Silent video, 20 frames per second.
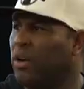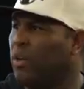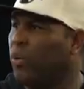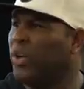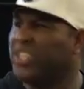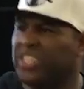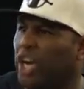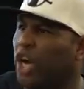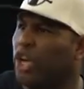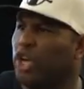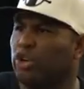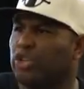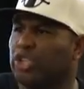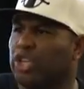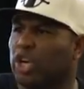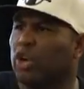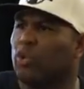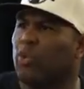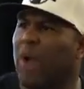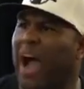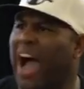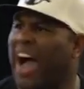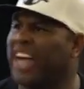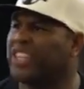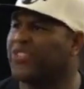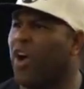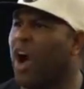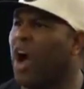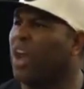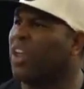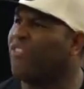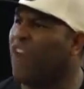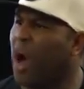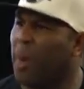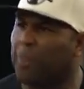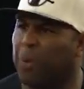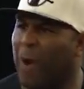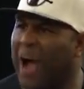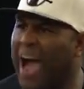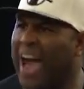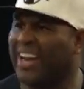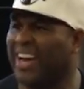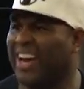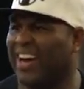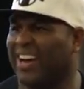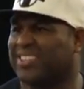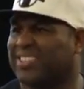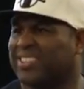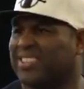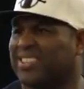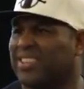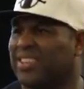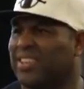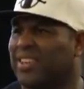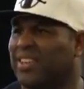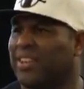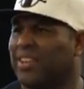We still use the garage for all of our products.